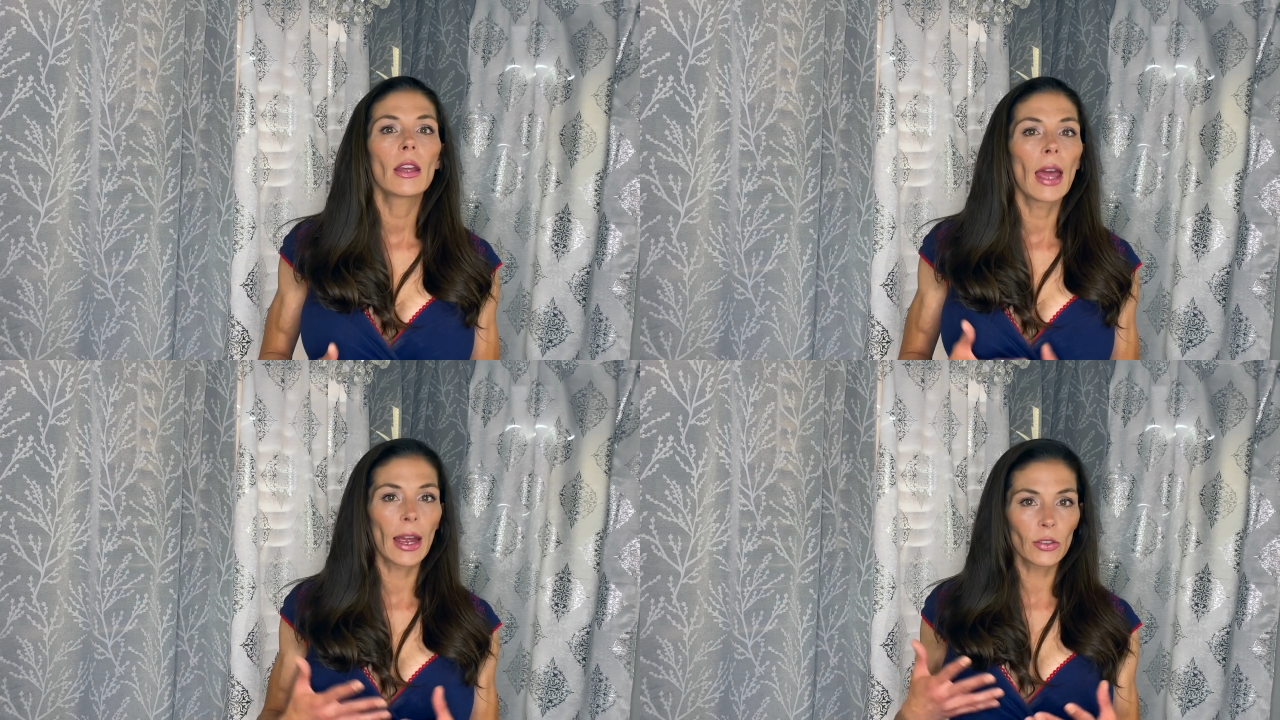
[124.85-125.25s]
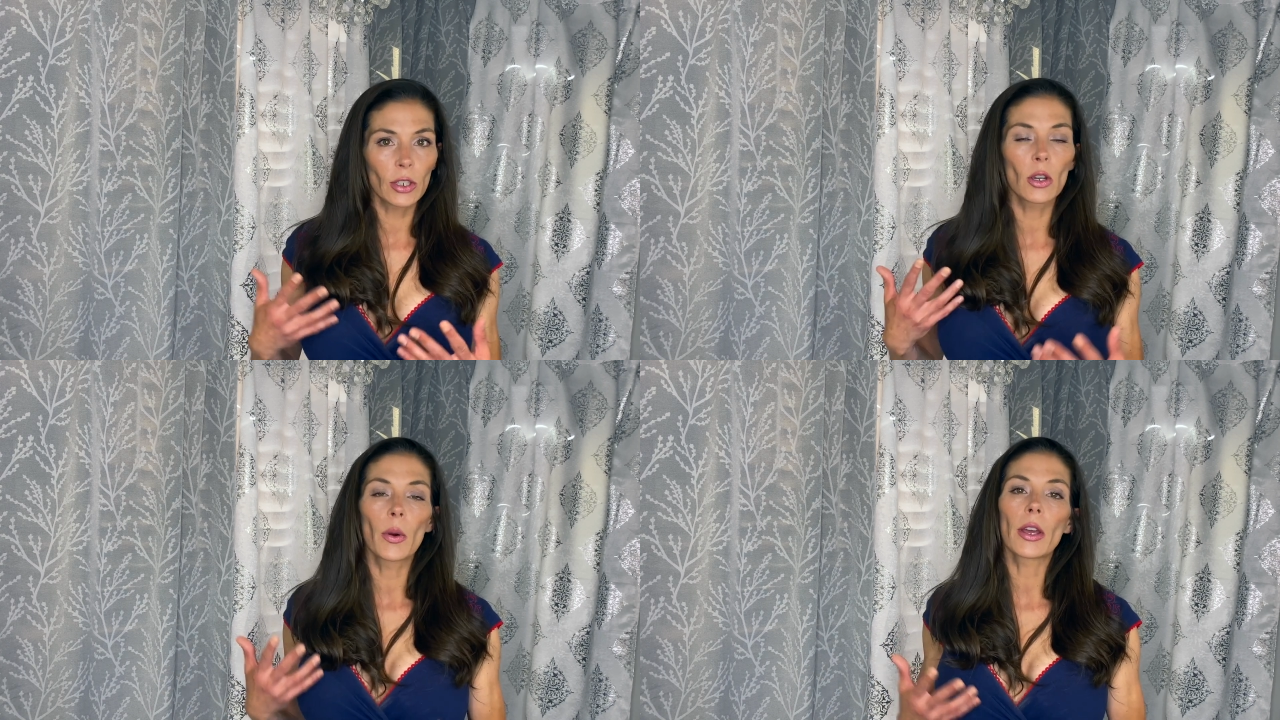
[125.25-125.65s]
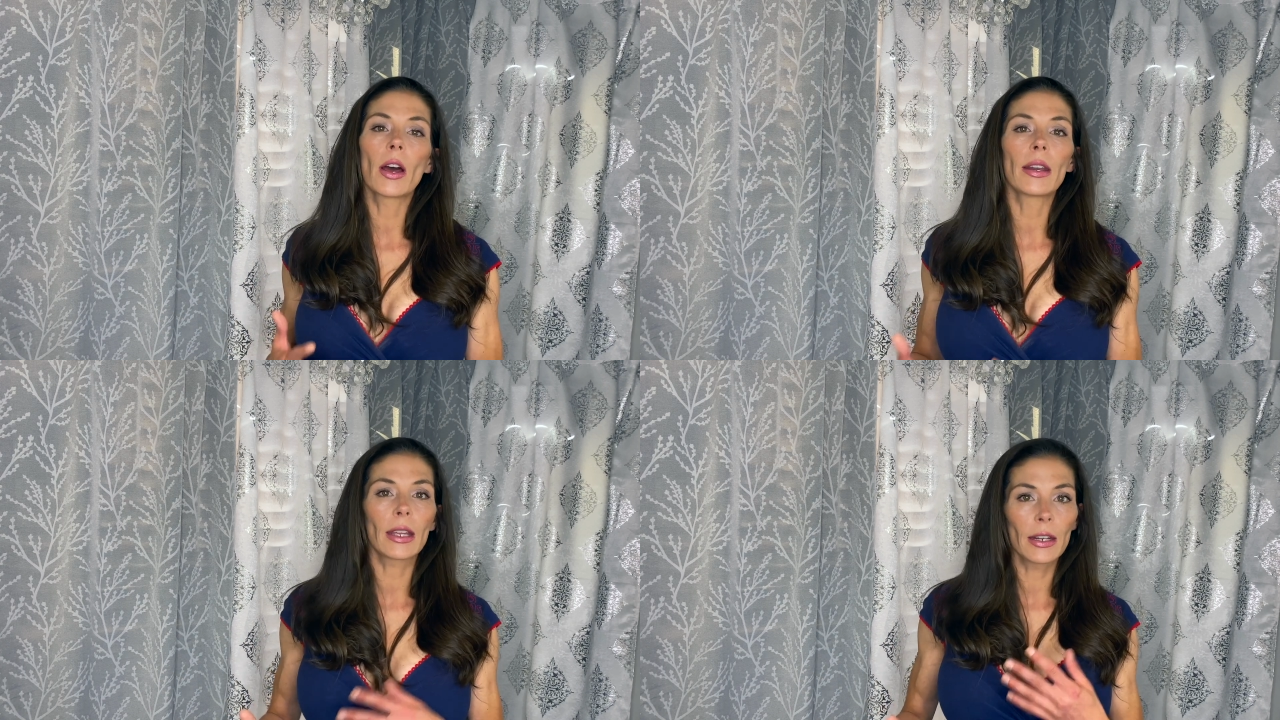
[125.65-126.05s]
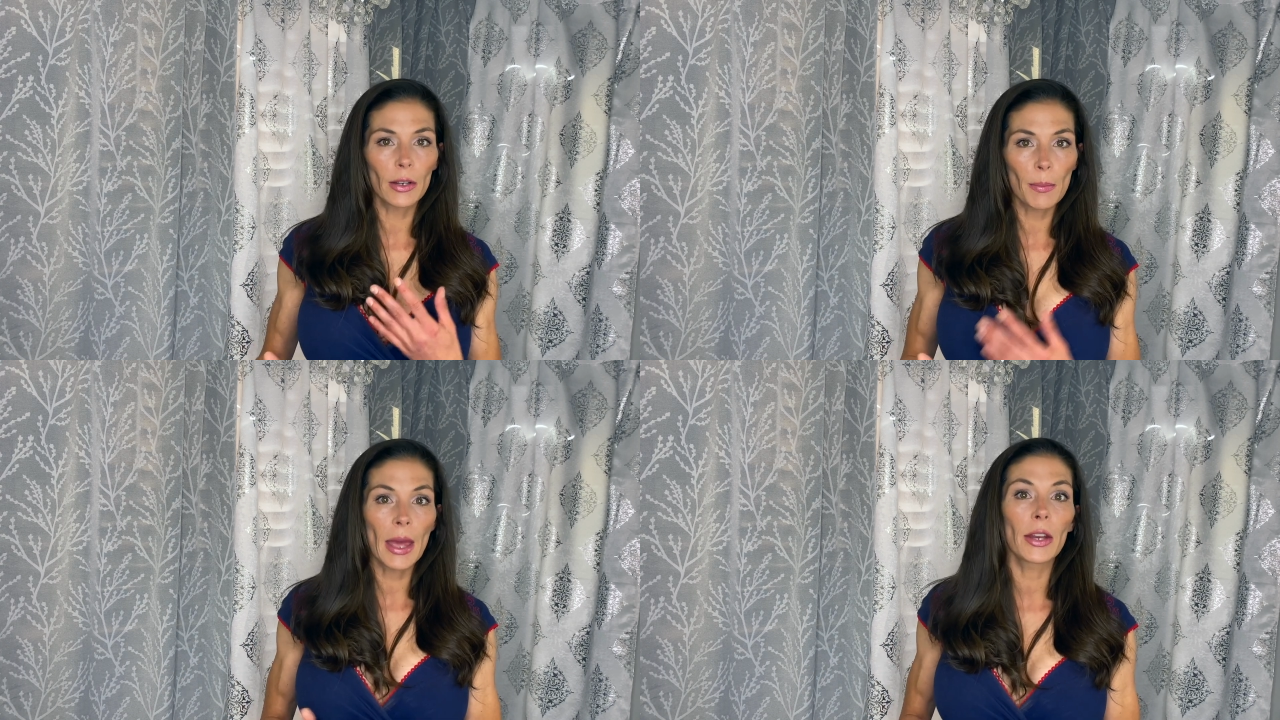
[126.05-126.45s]
actually going on and getting their
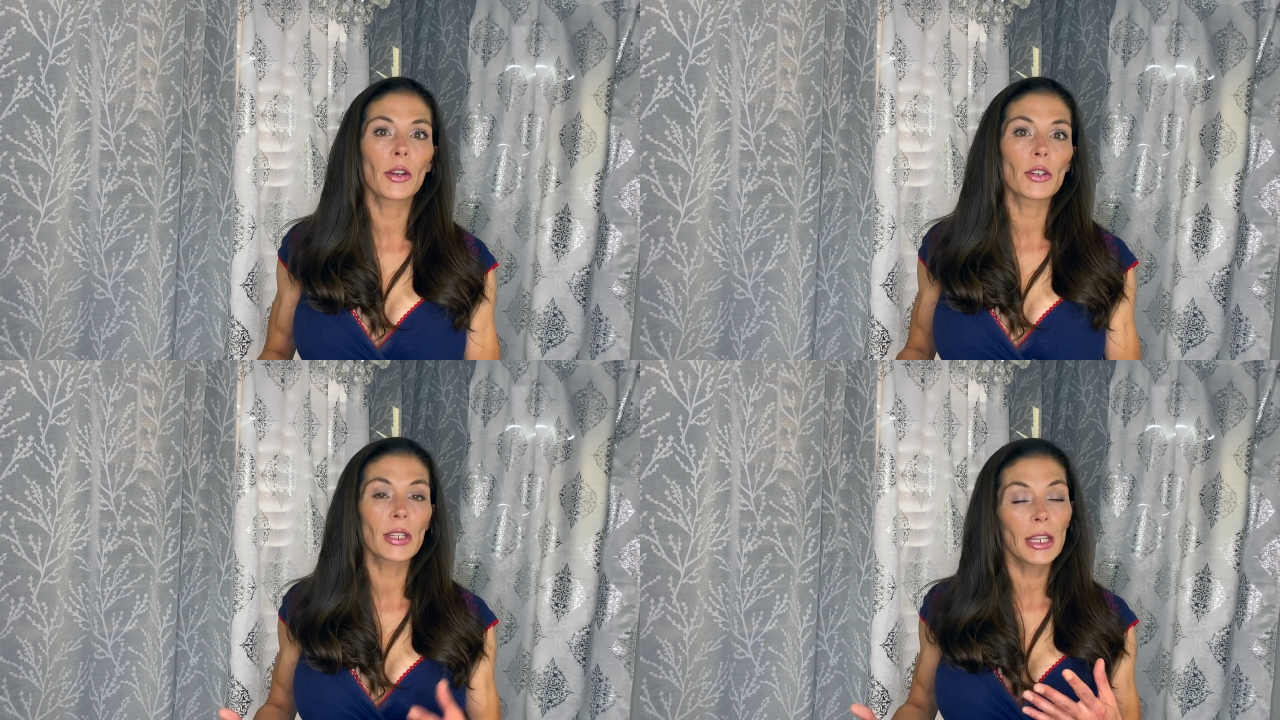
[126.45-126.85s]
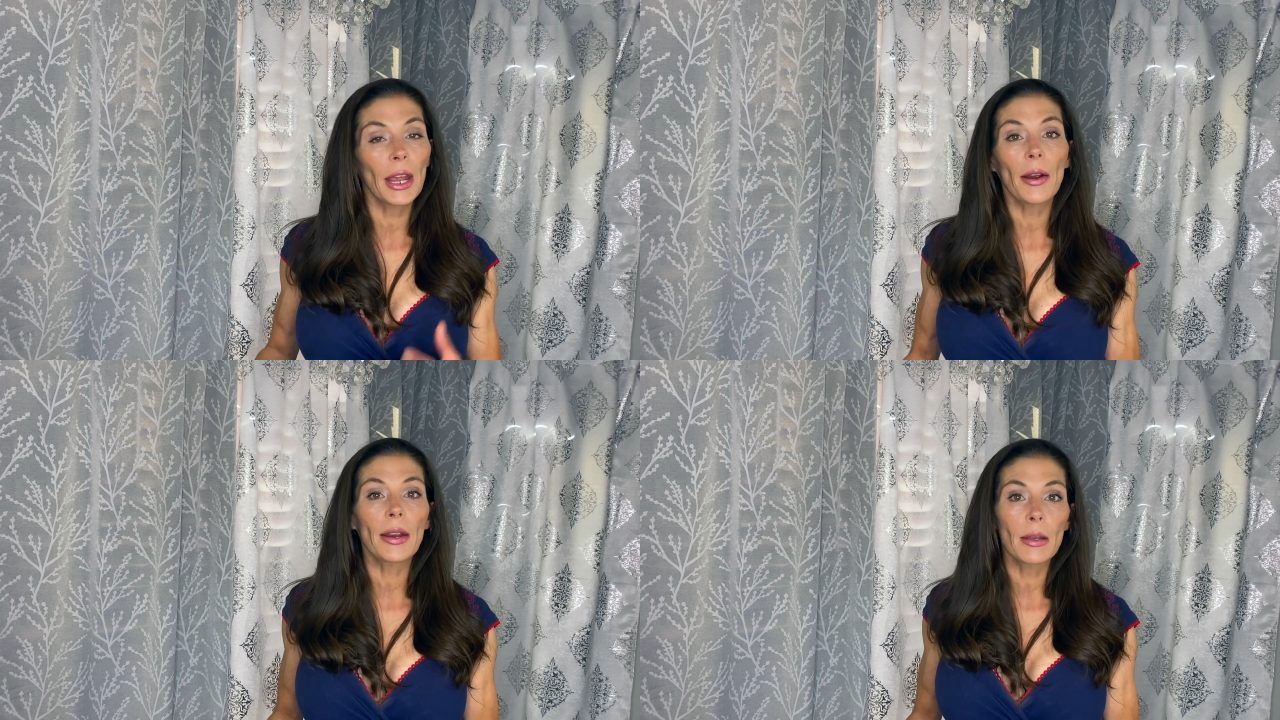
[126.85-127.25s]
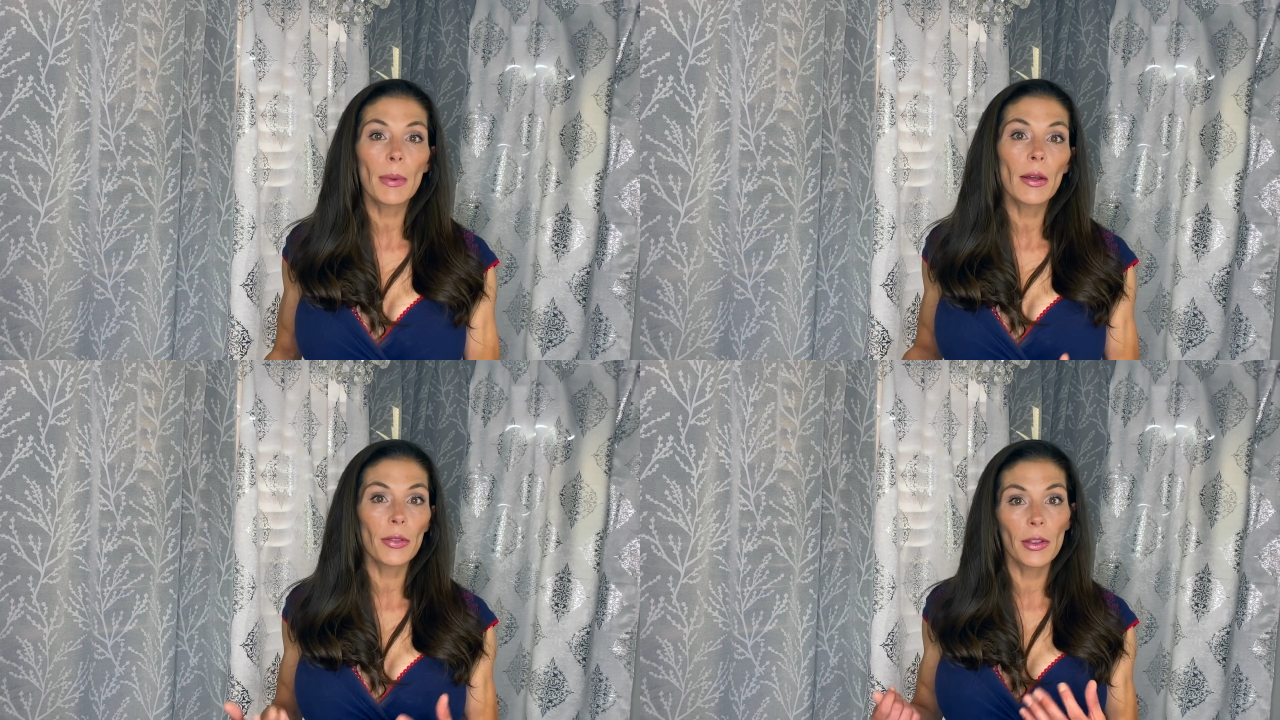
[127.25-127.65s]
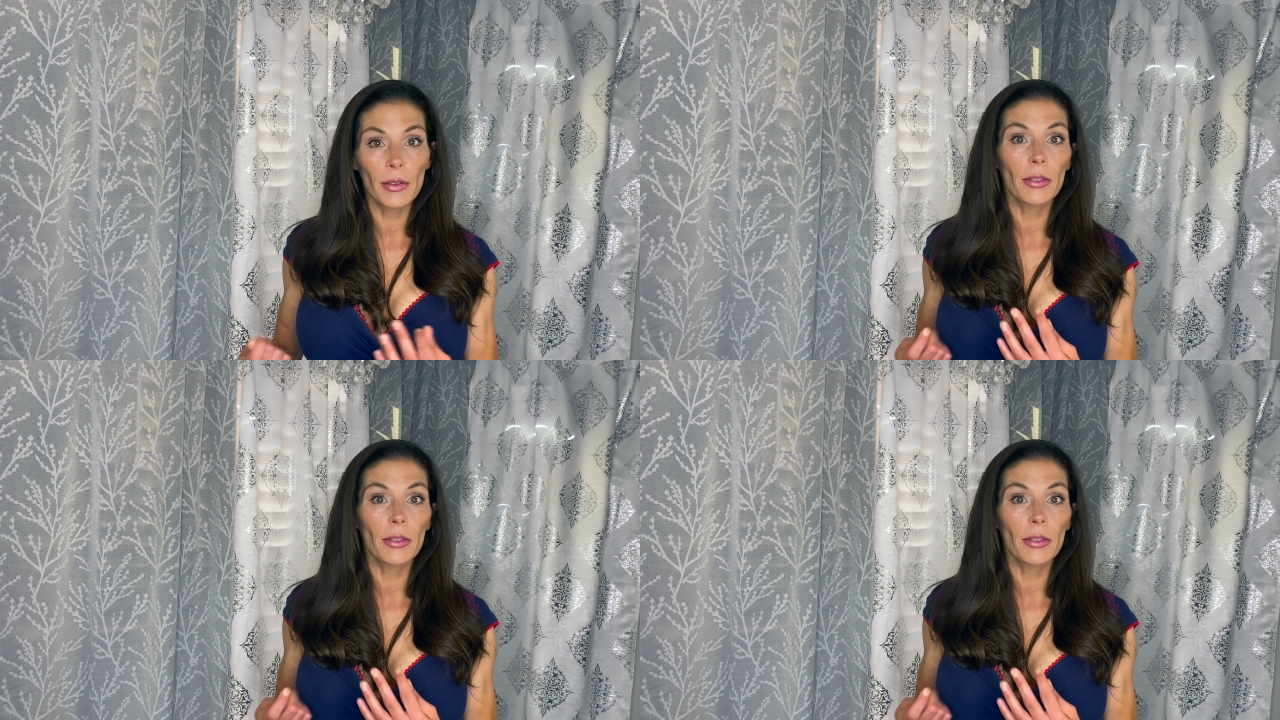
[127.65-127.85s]
manicures and caring about the,